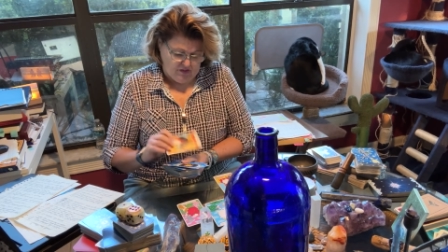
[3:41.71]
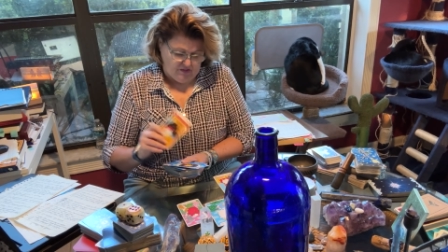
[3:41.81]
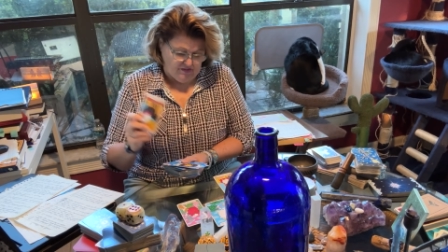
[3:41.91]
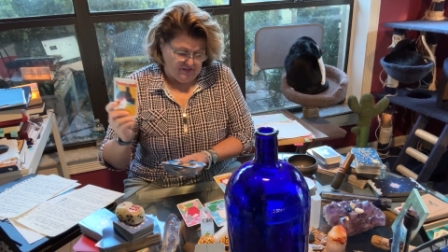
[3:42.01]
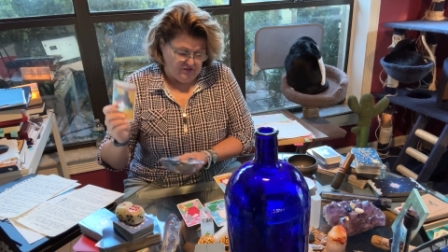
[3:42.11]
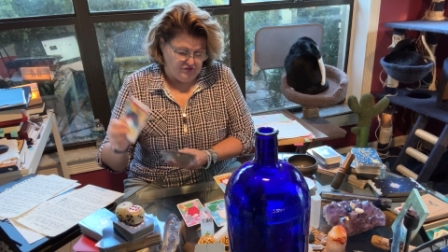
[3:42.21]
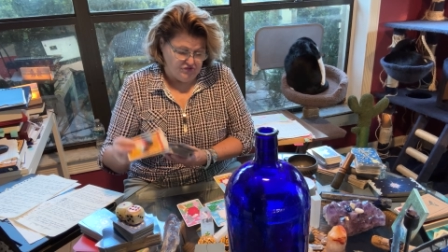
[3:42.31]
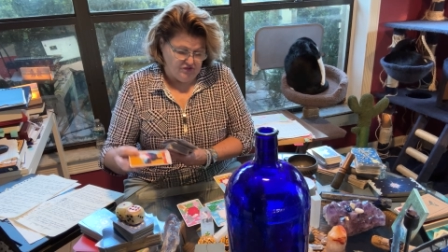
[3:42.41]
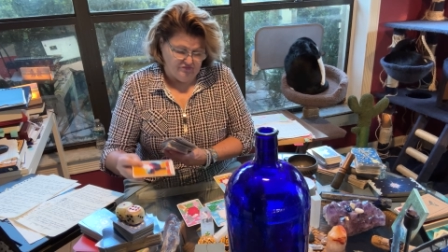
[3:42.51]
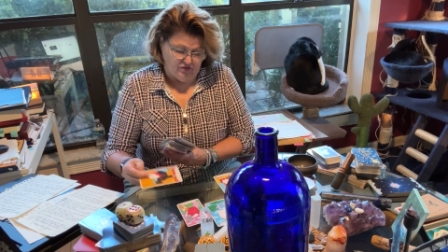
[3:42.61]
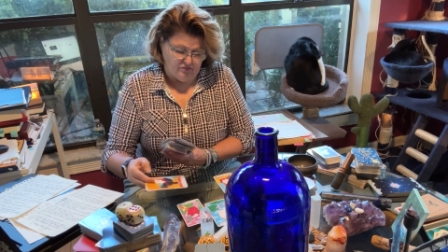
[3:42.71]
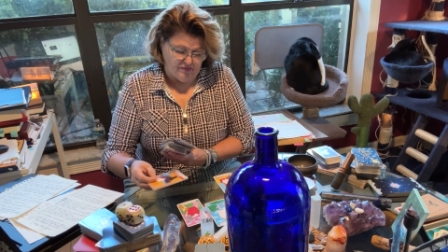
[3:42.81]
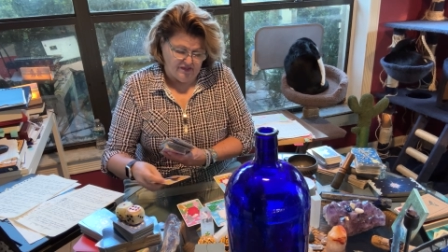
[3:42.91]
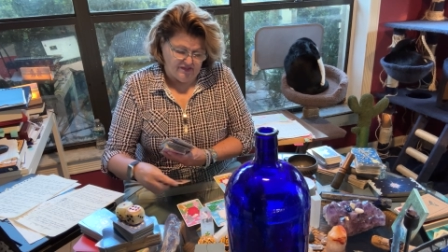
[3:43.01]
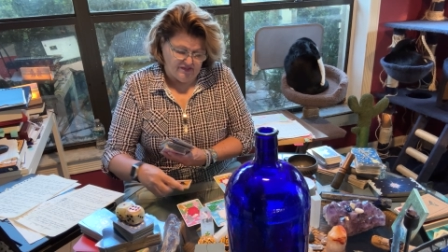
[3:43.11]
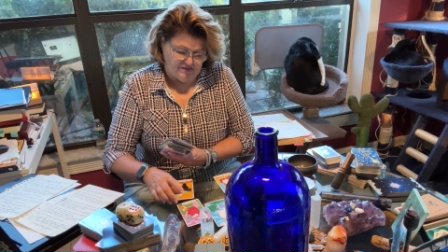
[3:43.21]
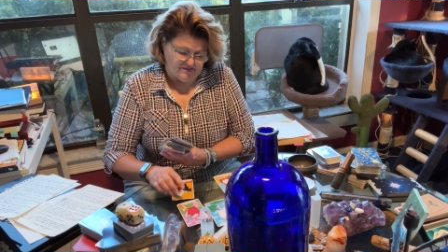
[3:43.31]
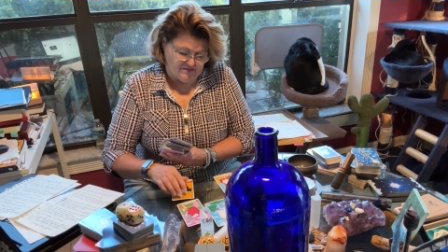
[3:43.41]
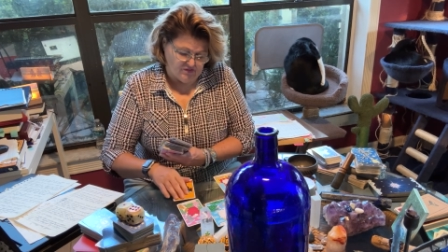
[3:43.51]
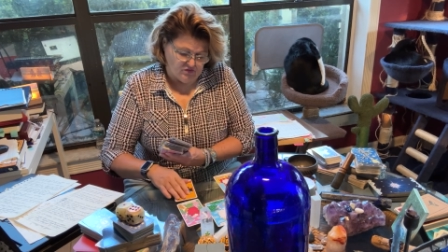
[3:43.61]
The energy of your money is
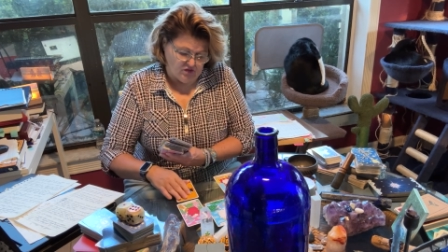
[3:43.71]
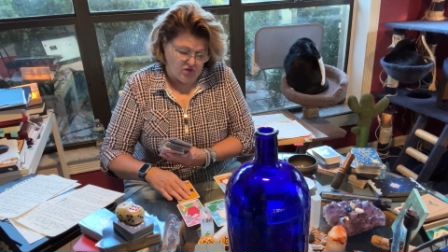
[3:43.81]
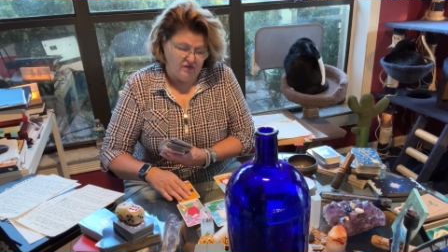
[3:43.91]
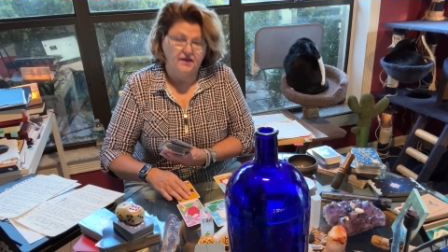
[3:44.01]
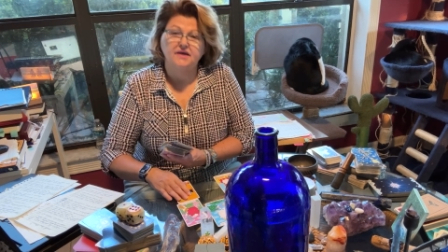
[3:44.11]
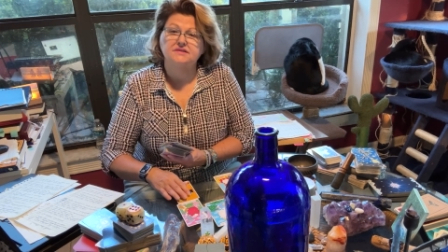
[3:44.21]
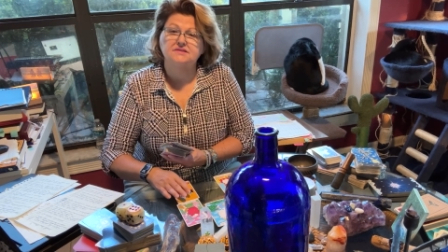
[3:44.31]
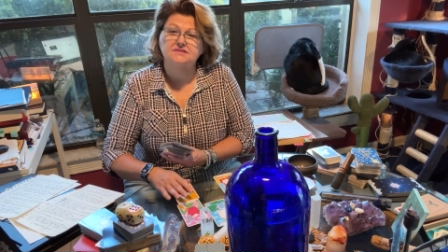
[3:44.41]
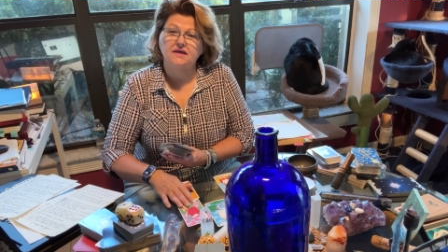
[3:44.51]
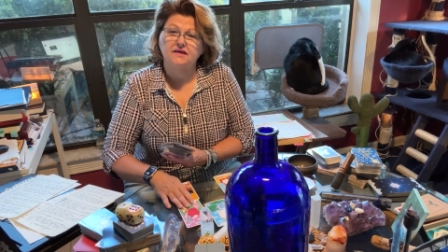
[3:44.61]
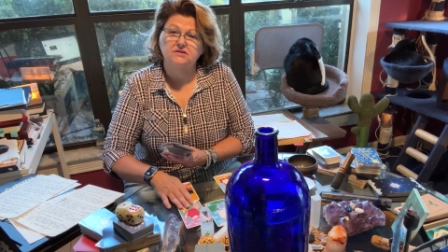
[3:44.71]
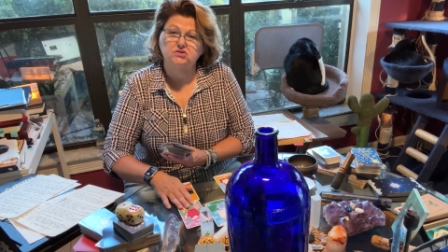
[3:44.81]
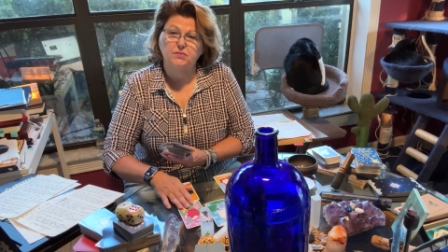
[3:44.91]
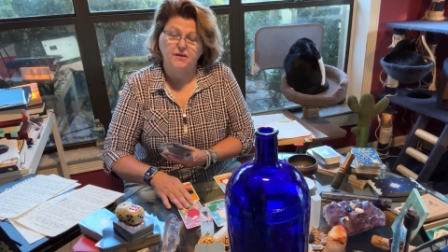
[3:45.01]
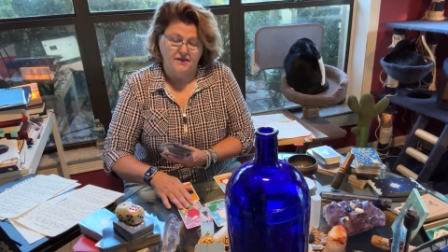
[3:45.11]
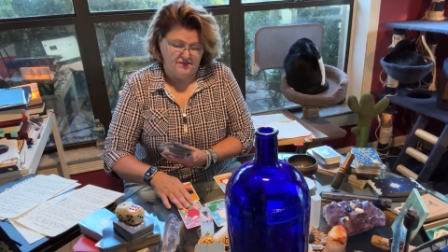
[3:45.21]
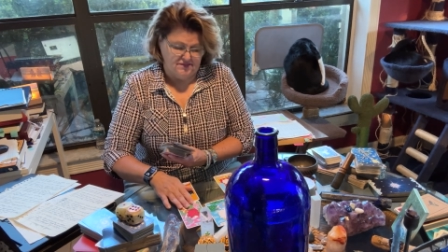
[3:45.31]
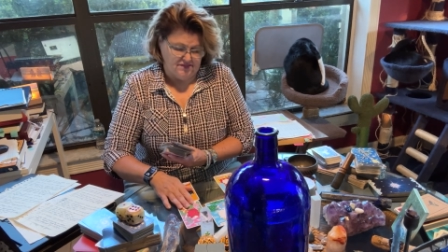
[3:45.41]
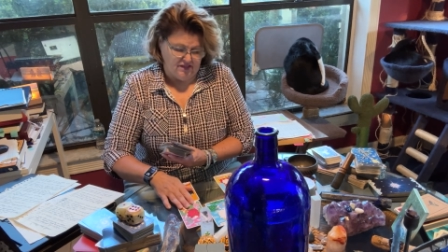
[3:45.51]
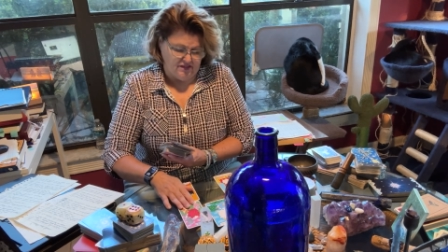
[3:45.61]
still going at a snail's
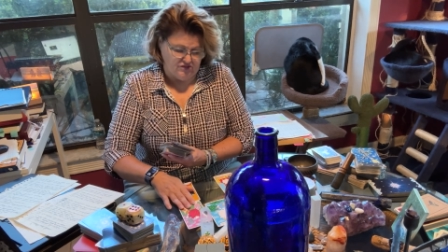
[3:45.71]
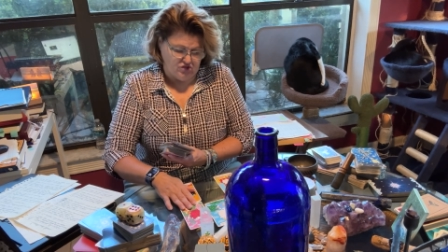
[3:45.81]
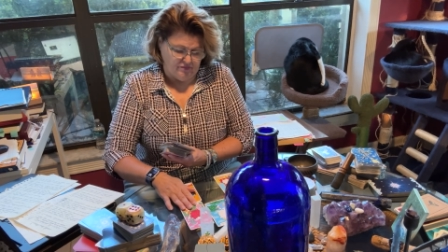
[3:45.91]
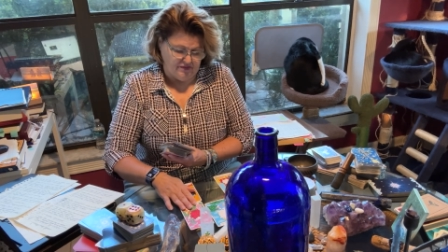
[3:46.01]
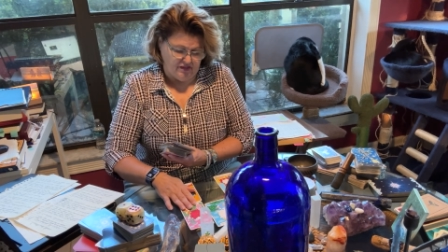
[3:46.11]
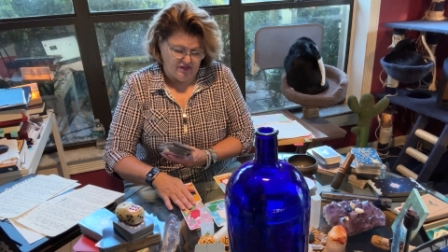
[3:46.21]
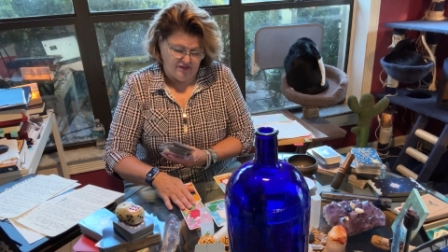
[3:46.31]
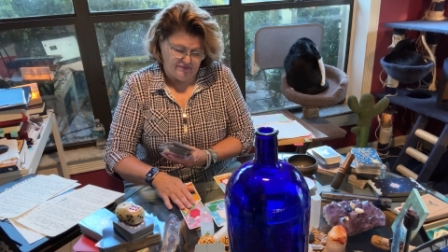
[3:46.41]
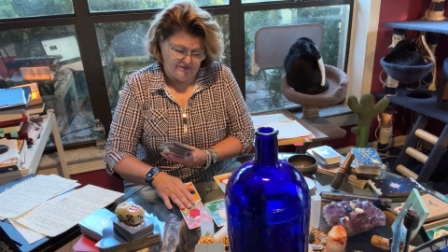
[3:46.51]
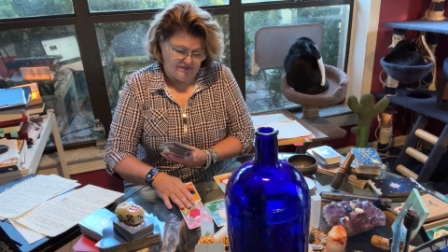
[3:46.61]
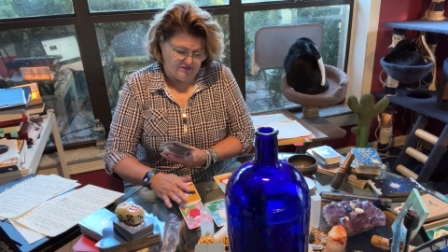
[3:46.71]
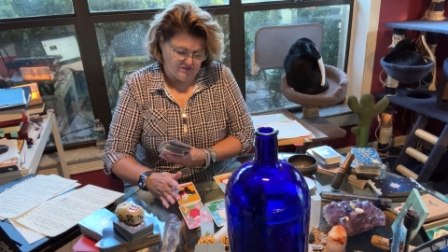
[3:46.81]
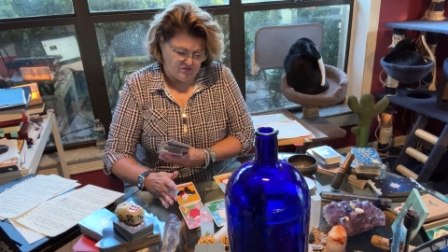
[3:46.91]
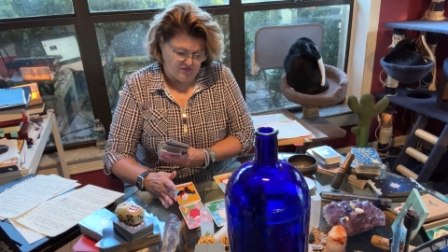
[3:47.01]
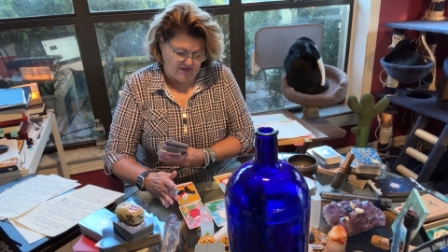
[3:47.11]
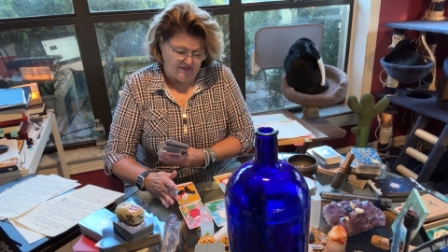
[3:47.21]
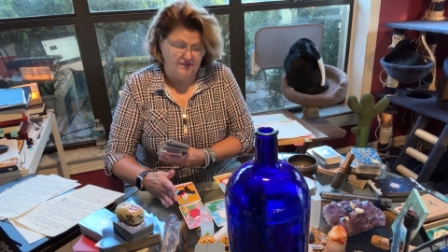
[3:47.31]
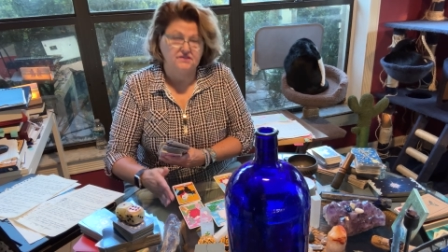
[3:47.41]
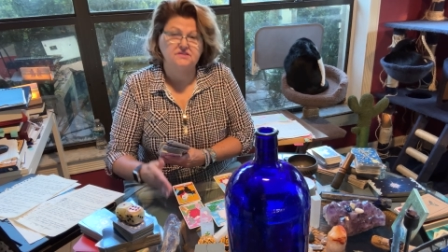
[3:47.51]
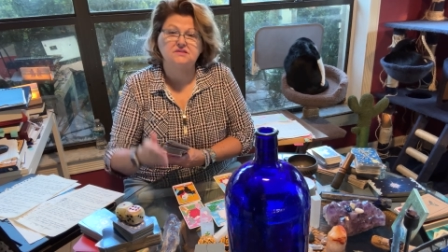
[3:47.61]
pace, Gemini, but that's okay. At
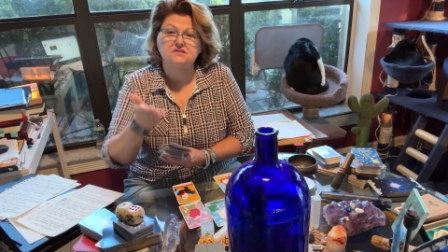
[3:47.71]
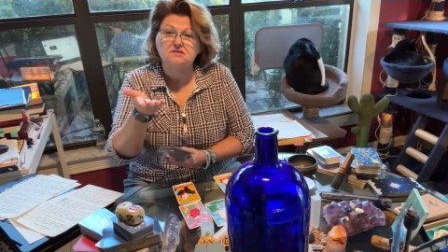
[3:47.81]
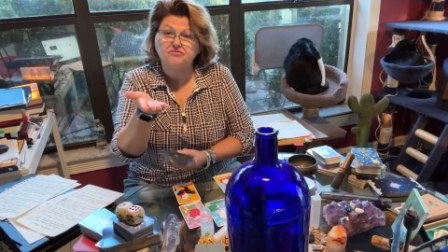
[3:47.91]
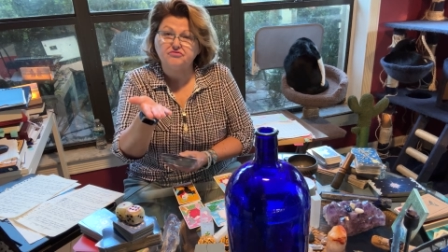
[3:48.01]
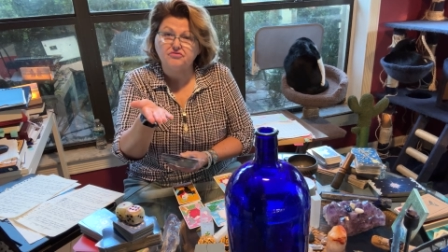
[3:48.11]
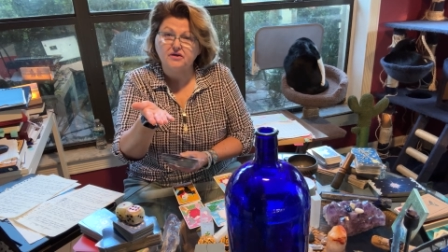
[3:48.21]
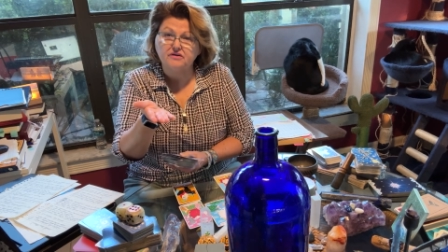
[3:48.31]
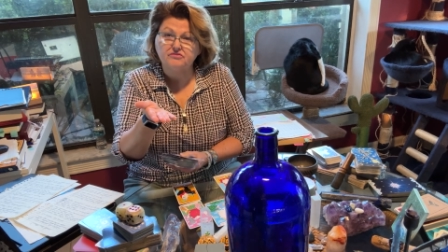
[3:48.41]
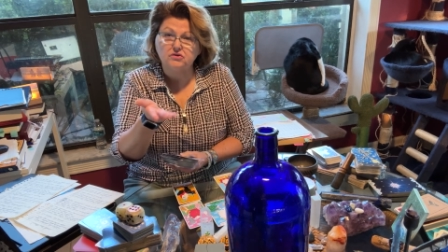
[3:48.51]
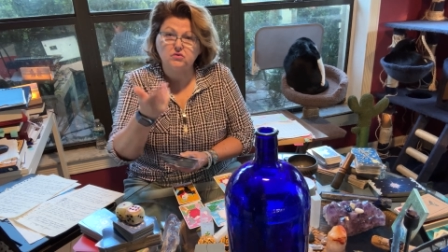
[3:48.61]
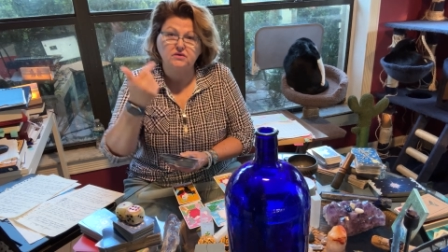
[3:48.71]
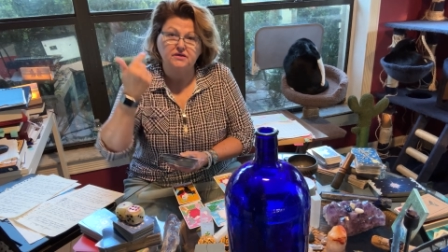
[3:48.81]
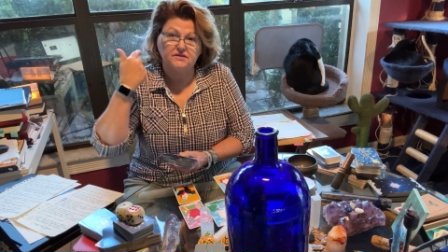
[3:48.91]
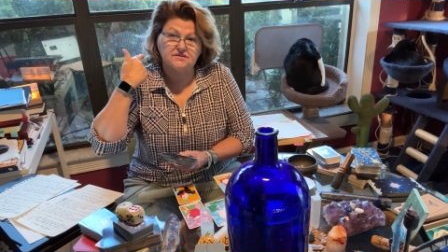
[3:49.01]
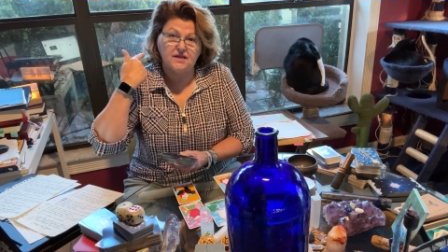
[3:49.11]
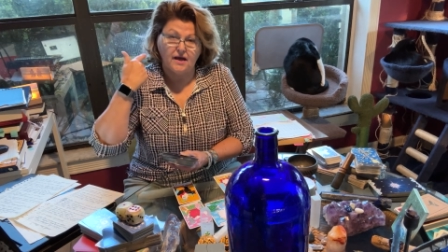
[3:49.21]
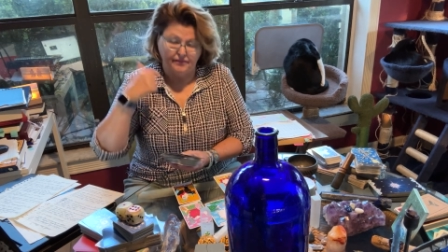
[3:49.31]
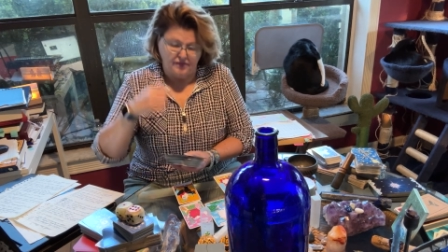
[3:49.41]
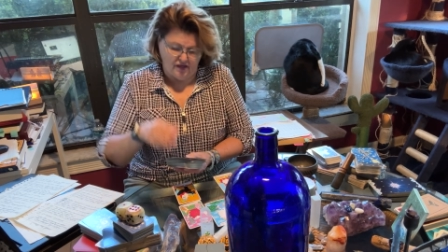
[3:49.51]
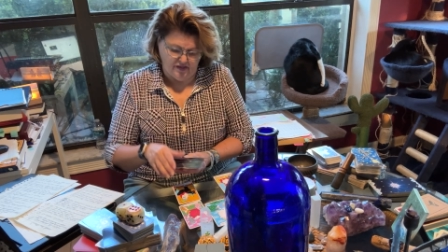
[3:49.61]
least it's in front of you and it's not
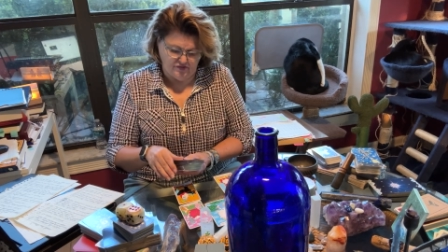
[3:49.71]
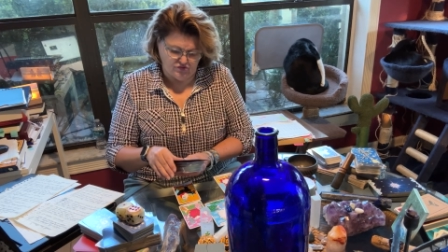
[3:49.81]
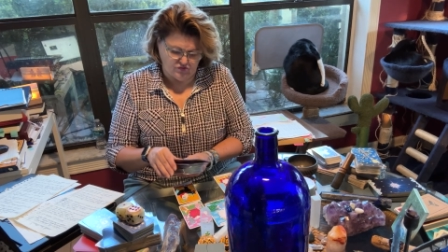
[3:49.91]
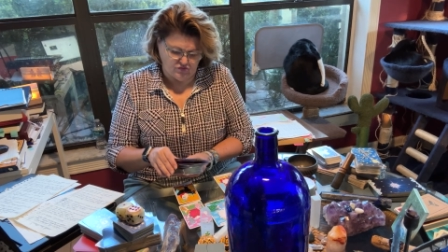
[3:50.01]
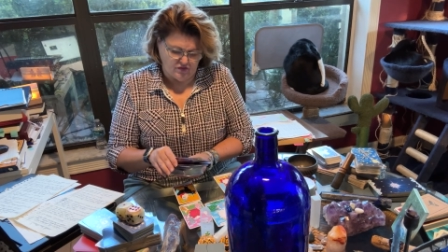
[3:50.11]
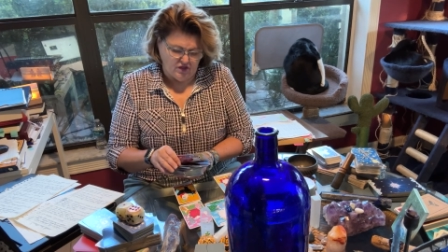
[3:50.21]
behind you.